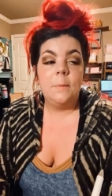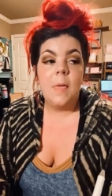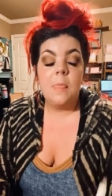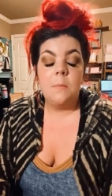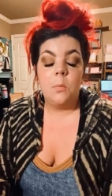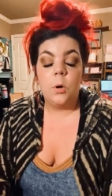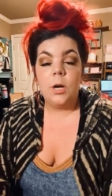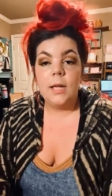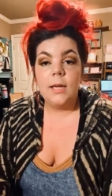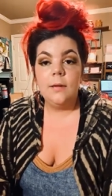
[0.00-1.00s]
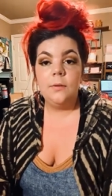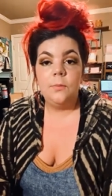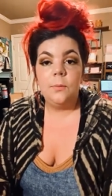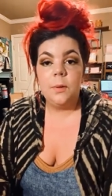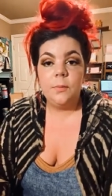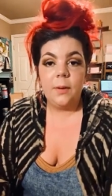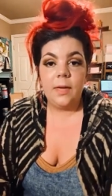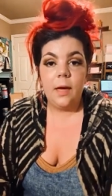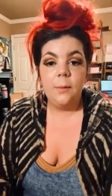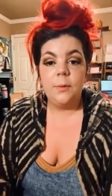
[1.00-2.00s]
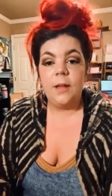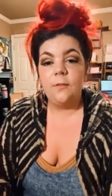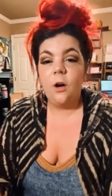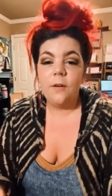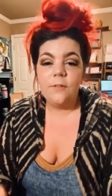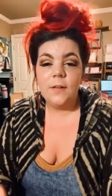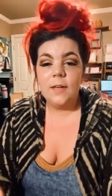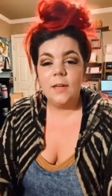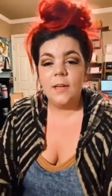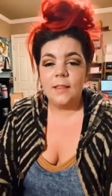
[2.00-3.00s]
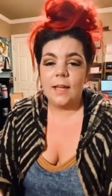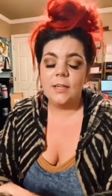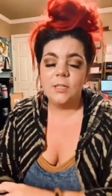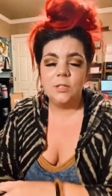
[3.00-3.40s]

in the morning when we wake up, we'd have coffee and like